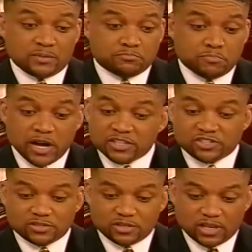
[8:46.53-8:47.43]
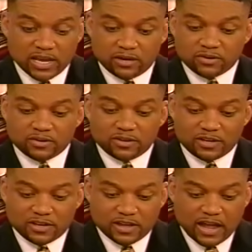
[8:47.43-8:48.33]
And months later,
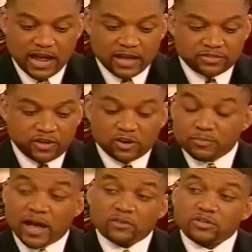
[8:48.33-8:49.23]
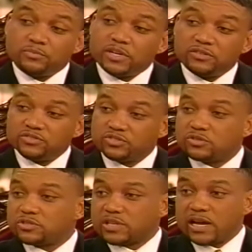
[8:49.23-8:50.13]
I thought about committing
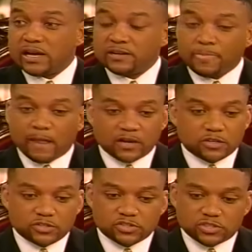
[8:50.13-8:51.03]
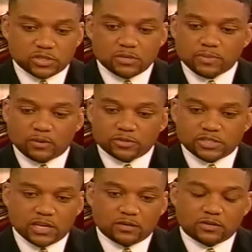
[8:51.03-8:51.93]
suicide. I couldn't sleep. I would
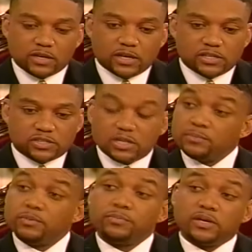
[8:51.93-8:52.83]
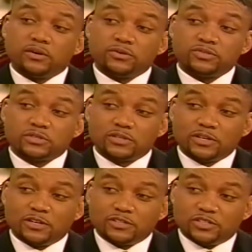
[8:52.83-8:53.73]
take sleeping pills
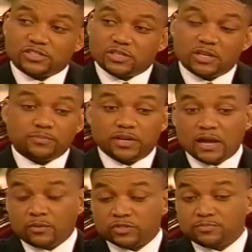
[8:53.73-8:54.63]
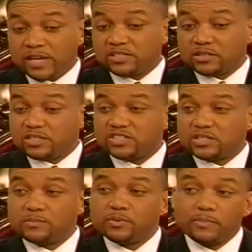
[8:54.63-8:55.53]
to sleep, and I was basically
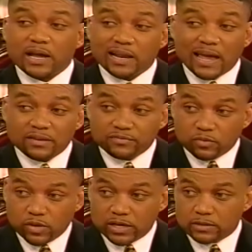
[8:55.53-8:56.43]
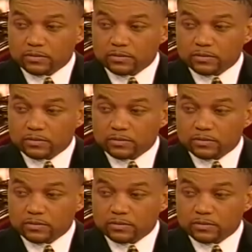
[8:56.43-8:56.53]
sleeping my life away.